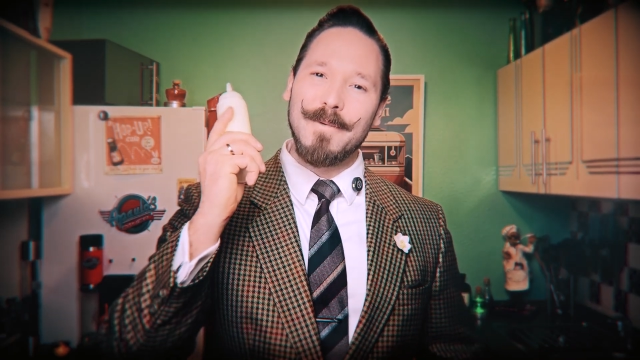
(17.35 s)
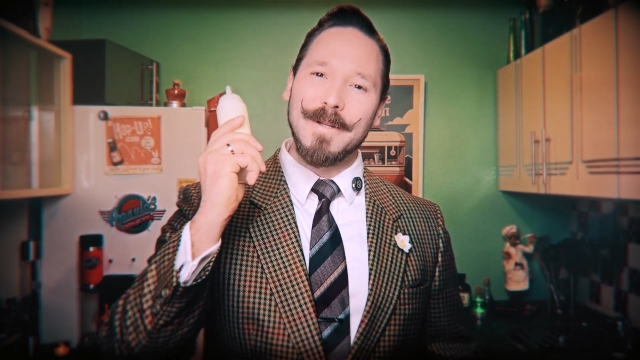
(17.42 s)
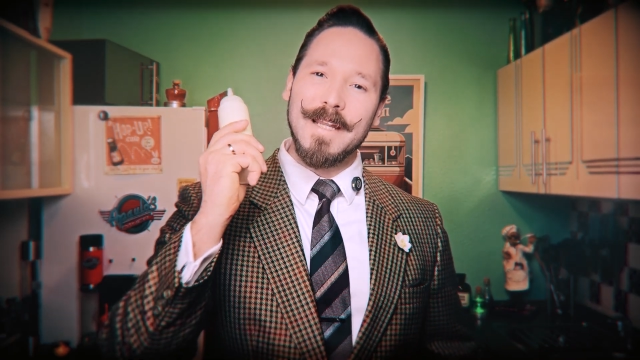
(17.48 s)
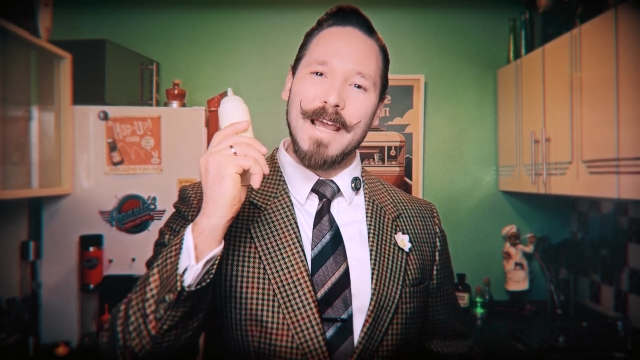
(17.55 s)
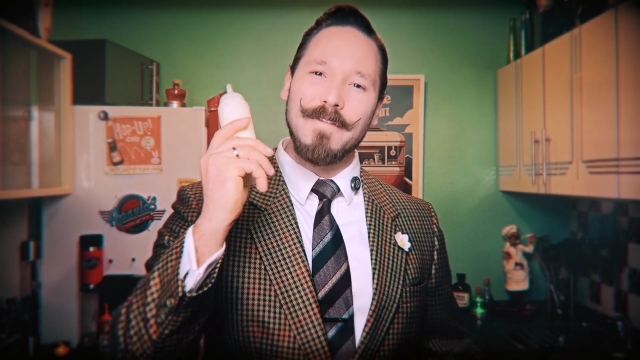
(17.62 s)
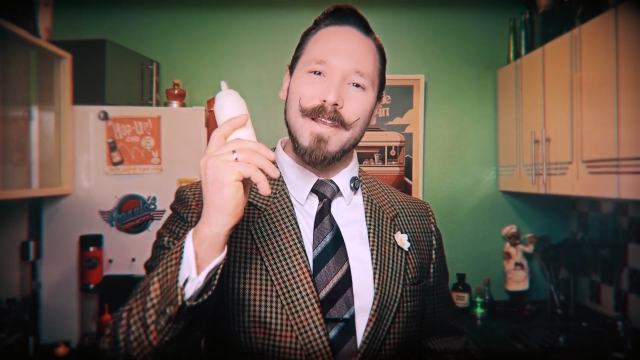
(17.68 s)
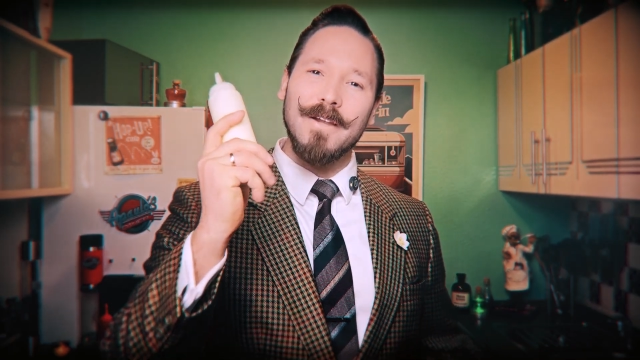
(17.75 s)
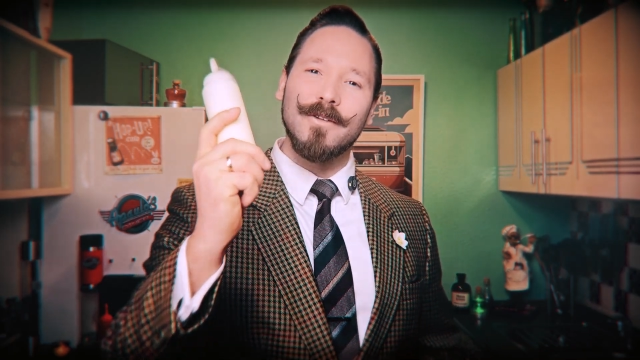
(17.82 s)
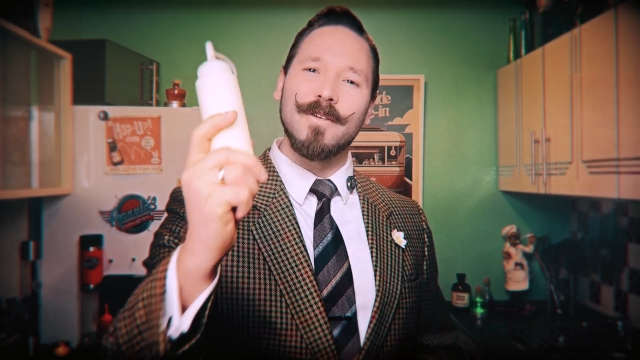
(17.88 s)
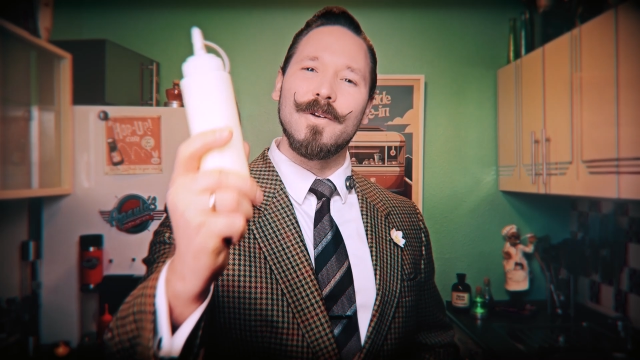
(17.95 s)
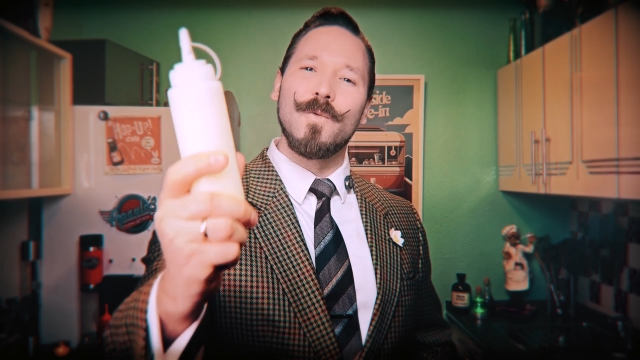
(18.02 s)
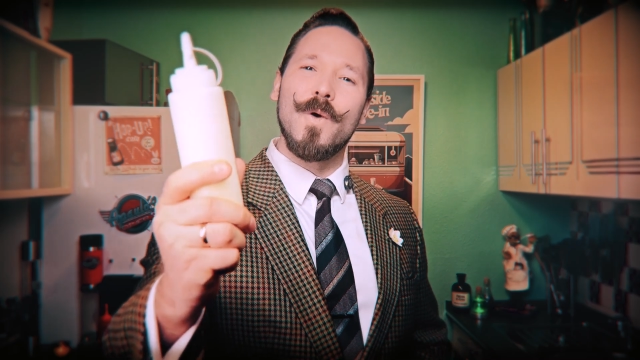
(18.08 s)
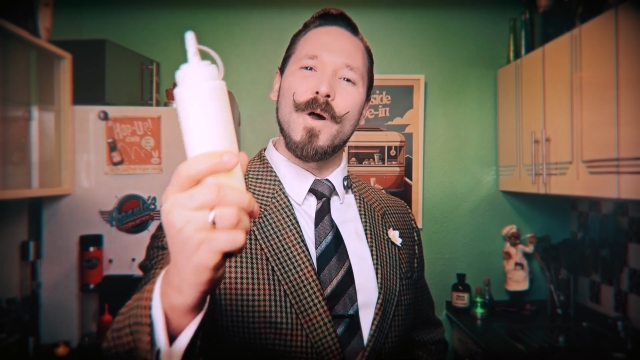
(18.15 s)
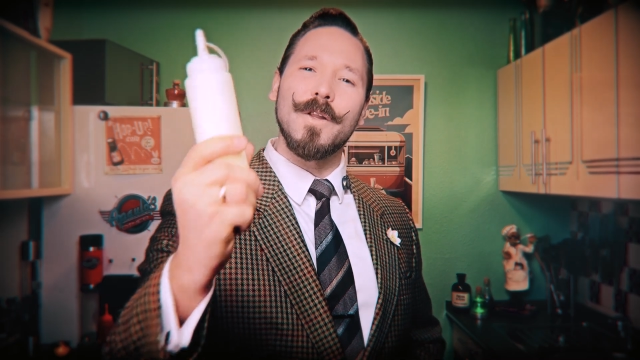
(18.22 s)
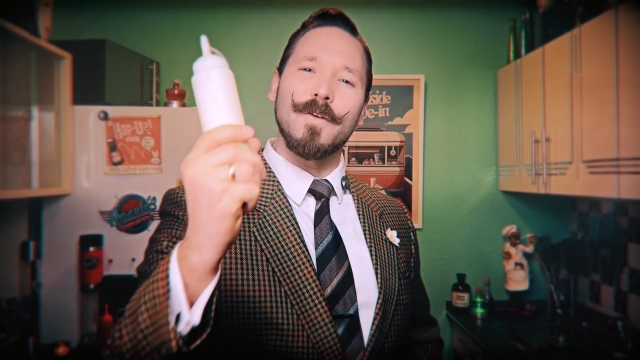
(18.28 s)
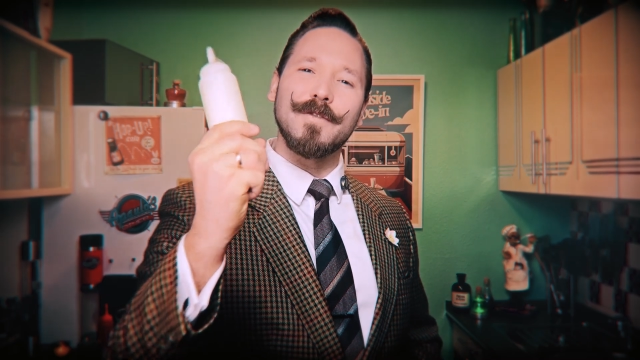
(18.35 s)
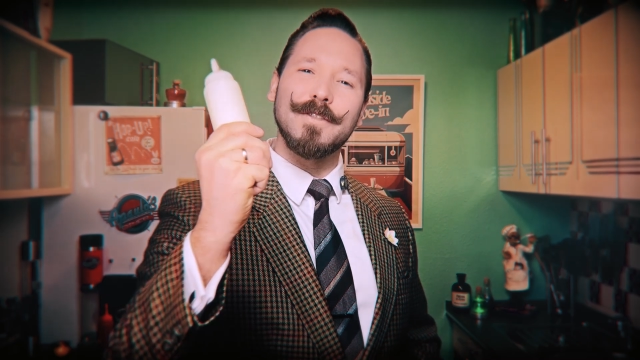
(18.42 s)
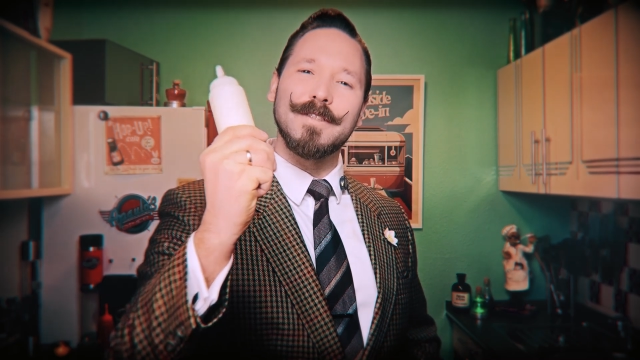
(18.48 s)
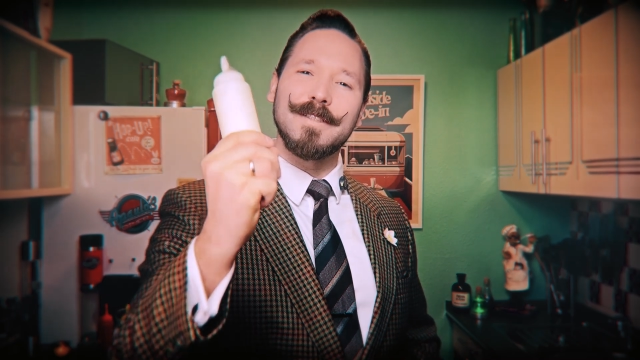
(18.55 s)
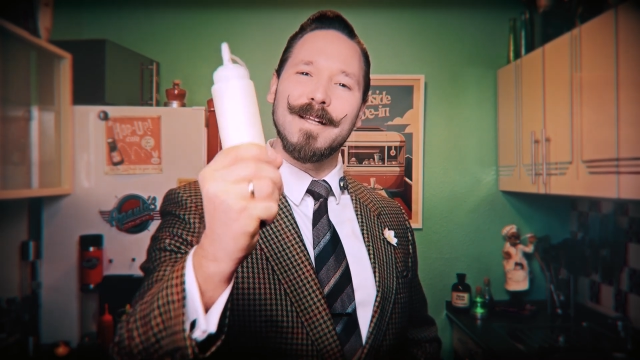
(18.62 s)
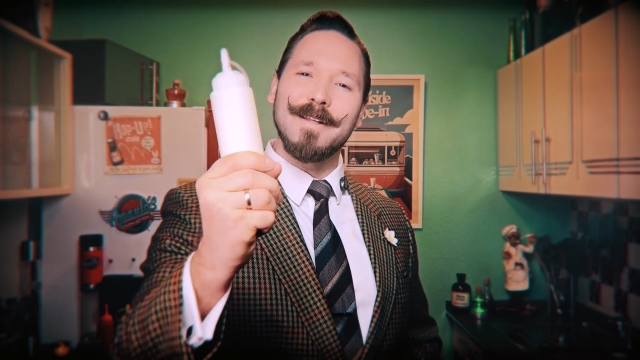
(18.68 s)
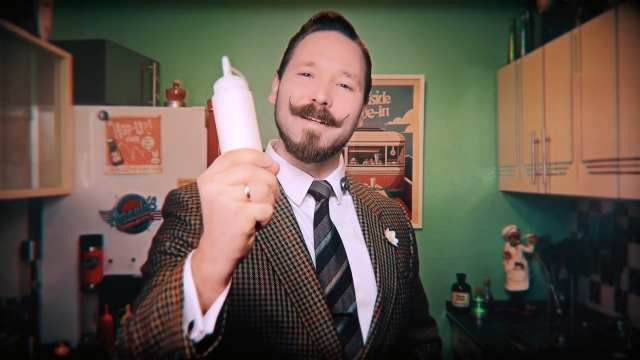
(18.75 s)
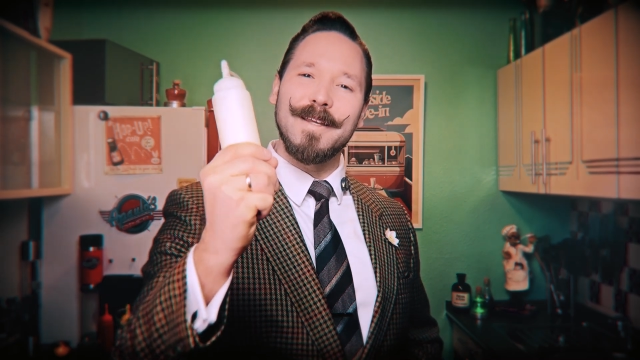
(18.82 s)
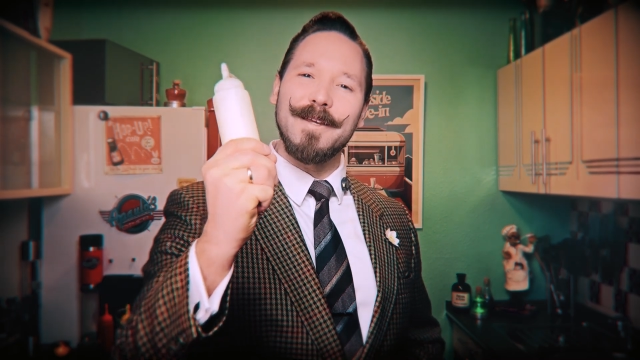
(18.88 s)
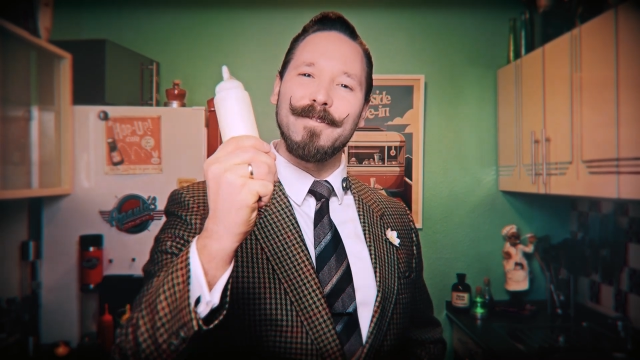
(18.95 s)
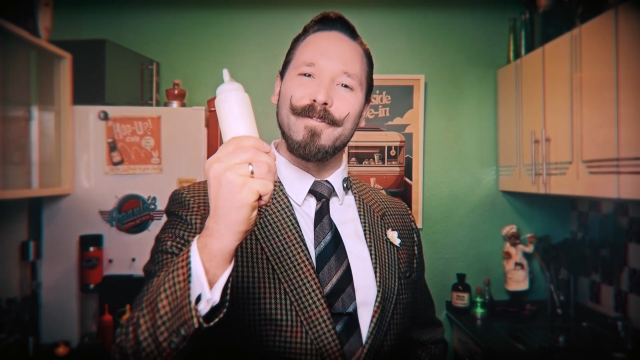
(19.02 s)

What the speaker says: we're diving into the world of silky,